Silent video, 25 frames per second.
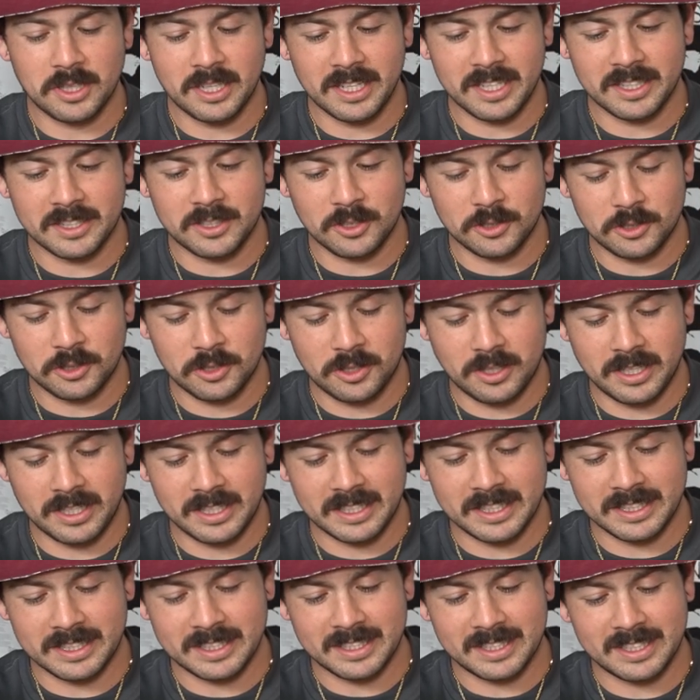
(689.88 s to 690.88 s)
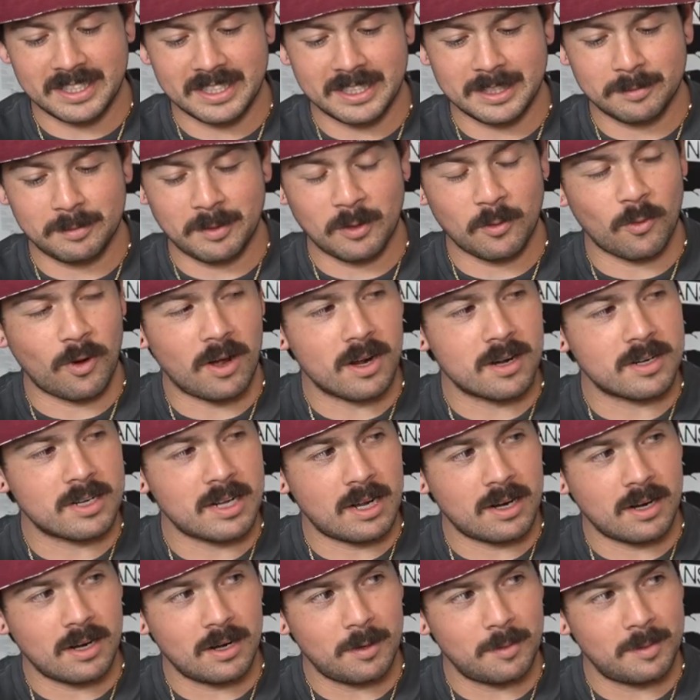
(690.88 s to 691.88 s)
think this has been watered
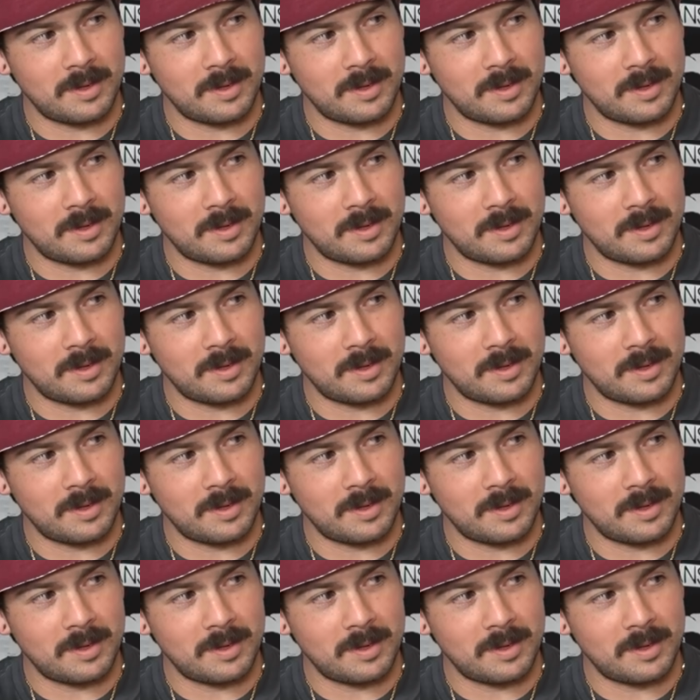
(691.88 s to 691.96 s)
down a little